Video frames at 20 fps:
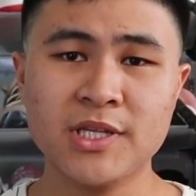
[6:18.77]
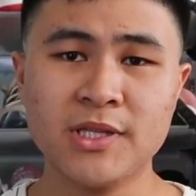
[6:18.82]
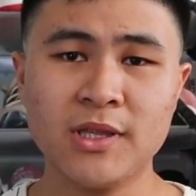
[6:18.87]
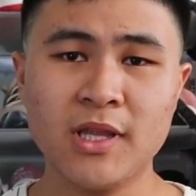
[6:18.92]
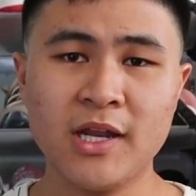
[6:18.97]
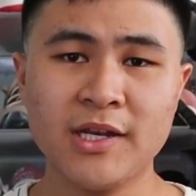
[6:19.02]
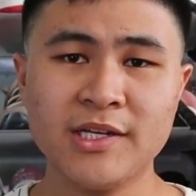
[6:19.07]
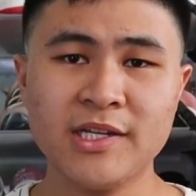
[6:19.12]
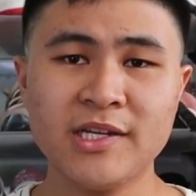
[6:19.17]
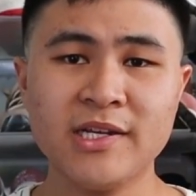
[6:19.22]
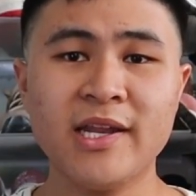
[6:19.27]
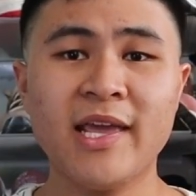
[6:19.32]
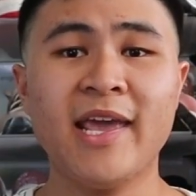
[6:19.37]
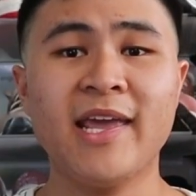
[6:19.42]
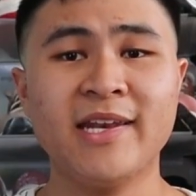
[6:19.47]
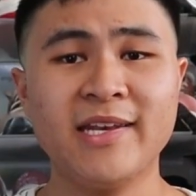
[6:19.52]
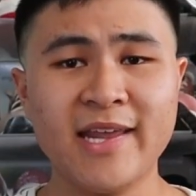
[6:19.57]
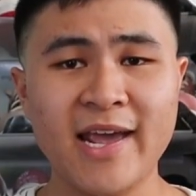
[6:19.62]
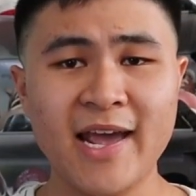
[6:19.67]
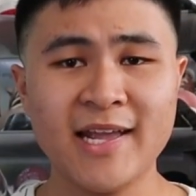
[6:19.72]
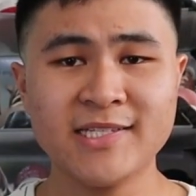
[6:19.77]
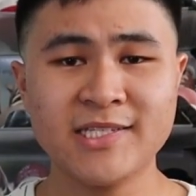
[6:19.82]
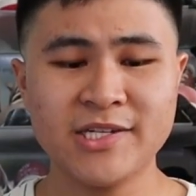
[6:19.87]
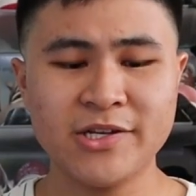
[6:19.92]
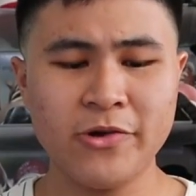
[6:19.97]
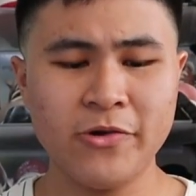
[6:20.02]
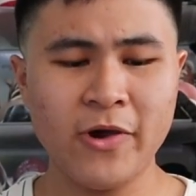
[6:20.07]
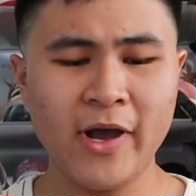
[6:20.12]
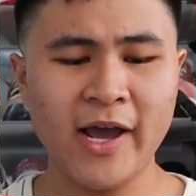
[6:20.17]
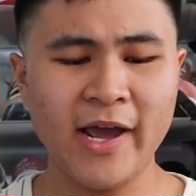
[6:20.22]
in London and dads
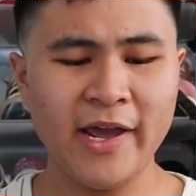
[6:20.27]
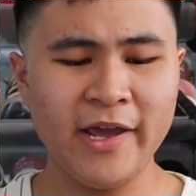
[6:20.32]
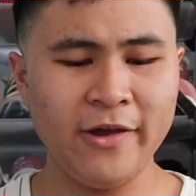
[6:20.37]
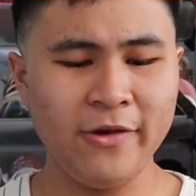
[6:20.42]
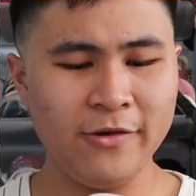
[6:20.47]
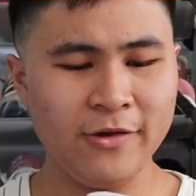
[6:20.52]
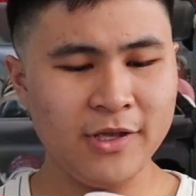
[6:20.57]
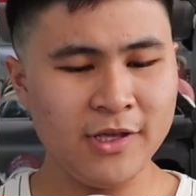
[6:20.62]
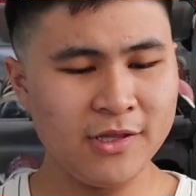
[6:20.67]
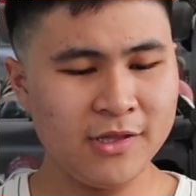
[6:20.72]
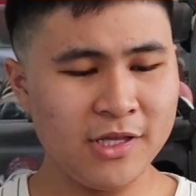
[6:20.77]
in Ohio.